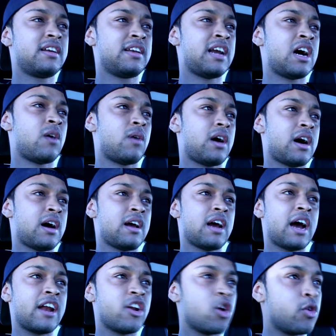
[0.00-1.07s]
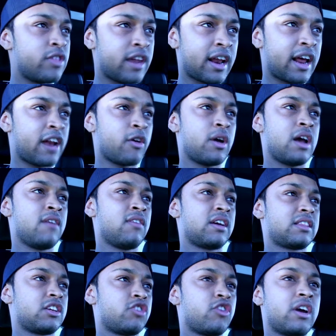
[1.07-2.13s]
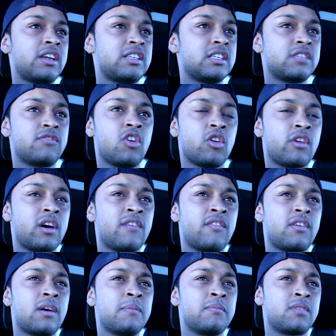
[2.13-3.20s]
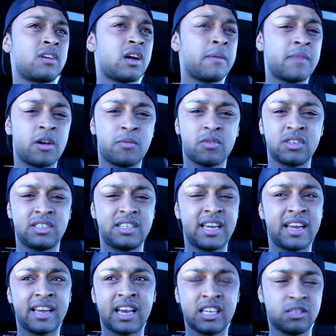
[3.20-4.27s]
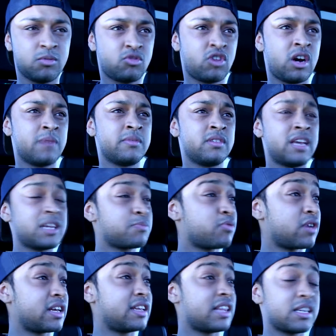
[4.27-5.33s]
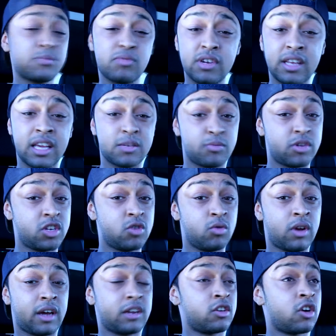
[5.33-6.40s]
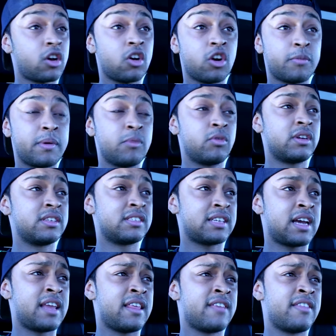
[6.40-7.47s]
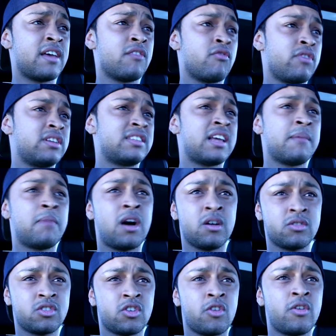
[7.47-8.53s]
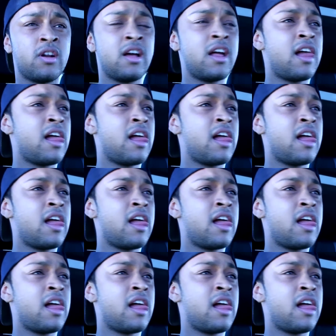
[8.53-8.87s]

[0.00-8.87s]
Now, I know that I don't have like the craziest following. I'm coming up on 10k subscribers. That's pretty cool. Like, not a lot of people can say that they've reached that milestone.